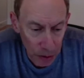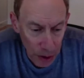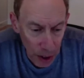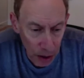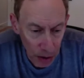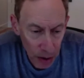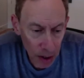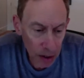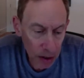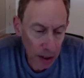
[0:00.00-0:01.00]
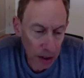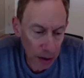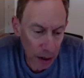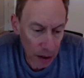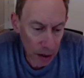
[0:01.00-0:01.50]
care, like
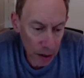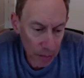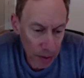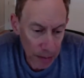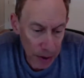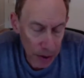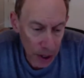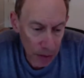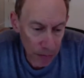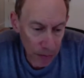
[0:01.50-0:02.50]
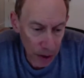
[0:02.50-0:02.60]
babies have